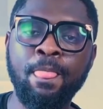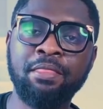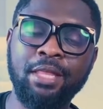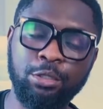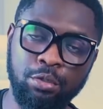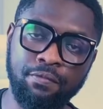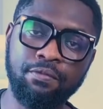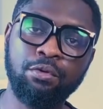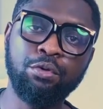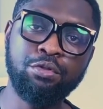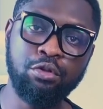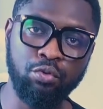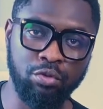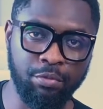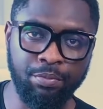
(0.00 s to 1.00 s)
that you follow
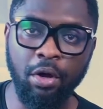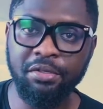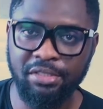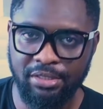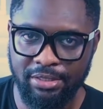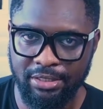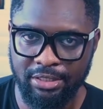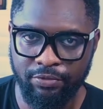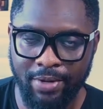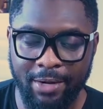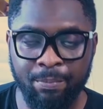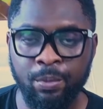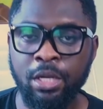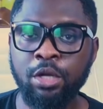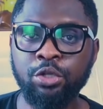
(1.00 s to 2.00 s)
through the processes,
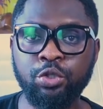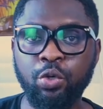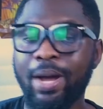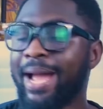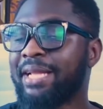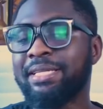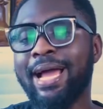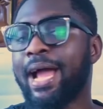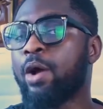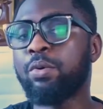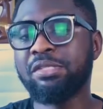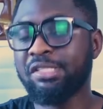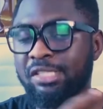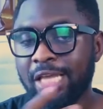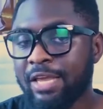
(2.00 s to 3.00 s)
right? So I
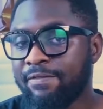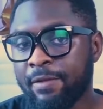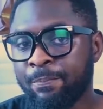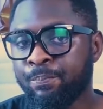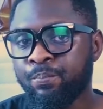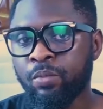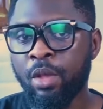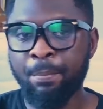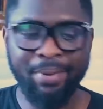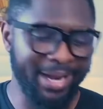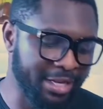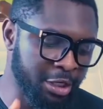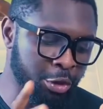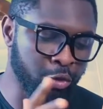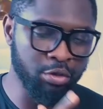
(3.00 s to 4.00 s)
was saving, but
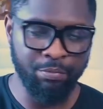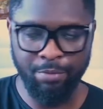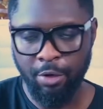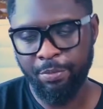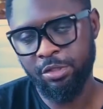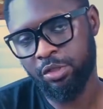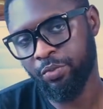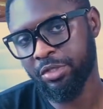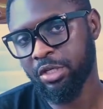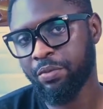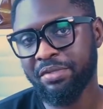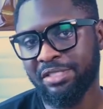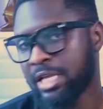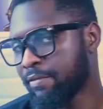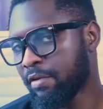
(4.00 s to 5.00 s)
I didn't know the purpose which I
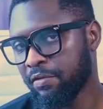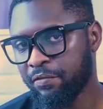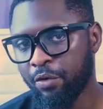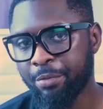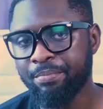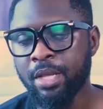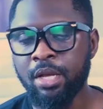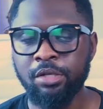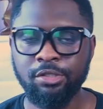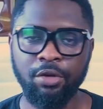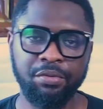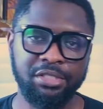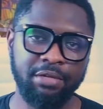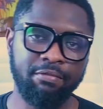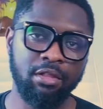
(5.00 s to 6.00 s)
was saving for. So I
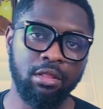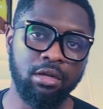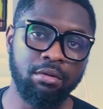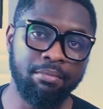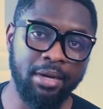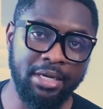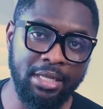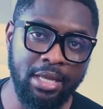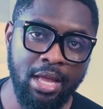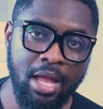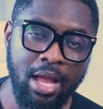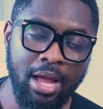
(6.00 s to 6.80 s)
was saving a lot of money.